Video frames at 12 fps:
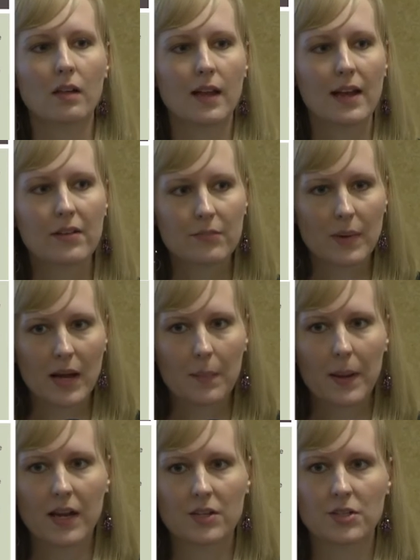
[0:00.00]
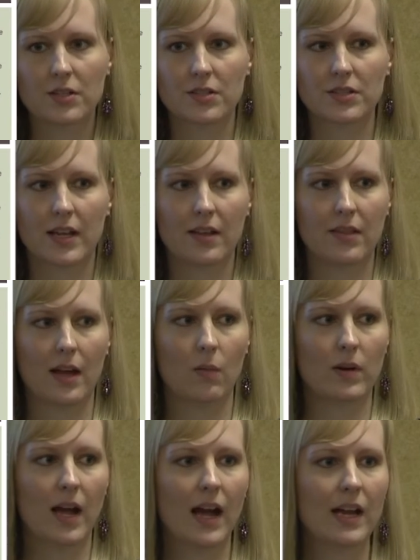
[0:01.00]
A lot of my patients say
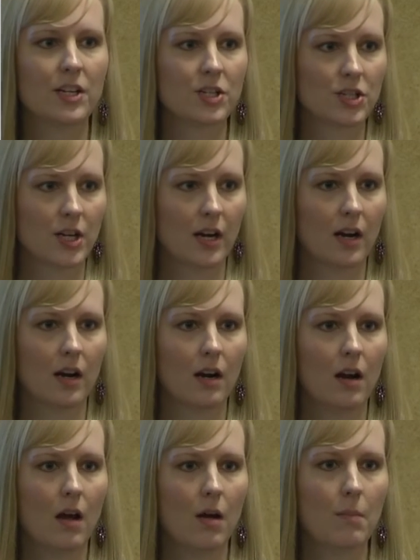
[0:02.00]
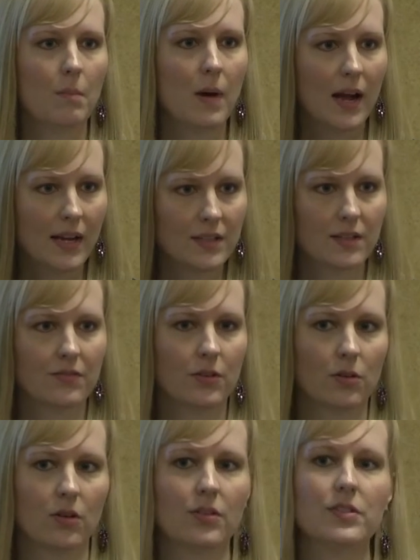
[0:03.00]
that when I share my
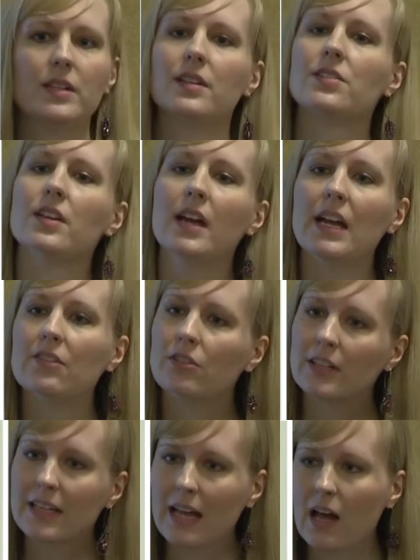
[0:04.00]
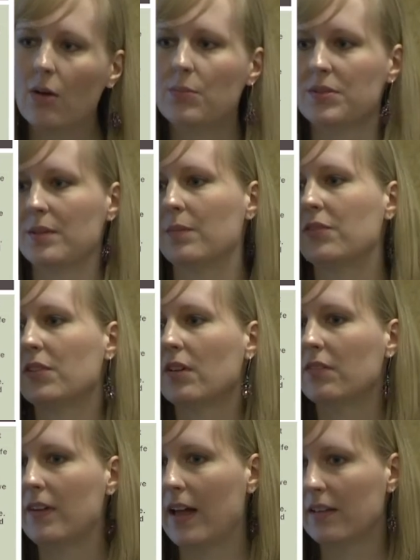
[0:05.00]
difficulties, it really helps them
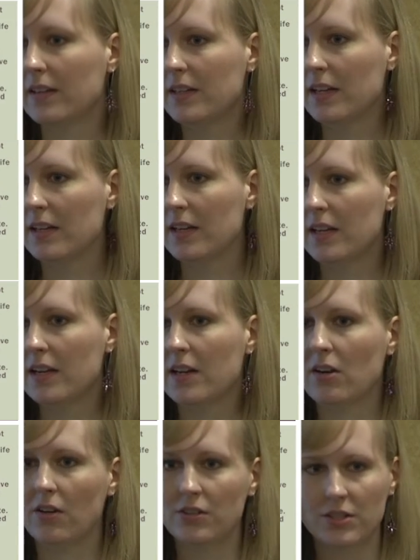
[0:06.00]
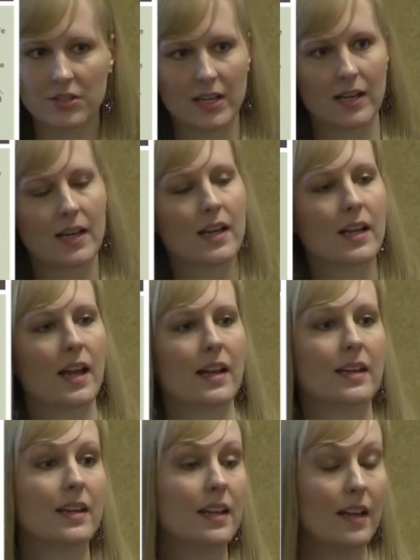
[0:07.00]
feel validated and understanding
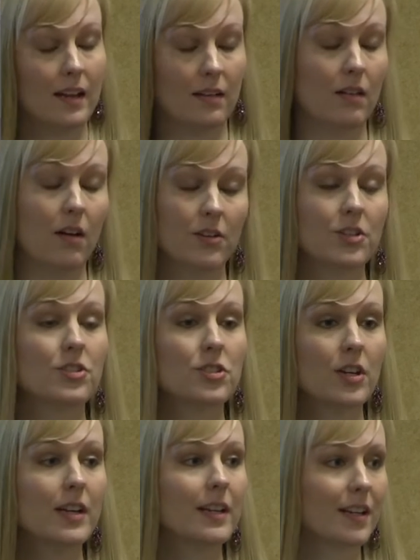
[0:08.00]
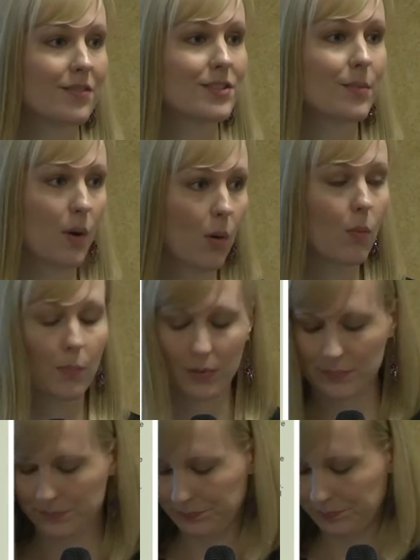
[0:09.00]
and understood and gives them hope.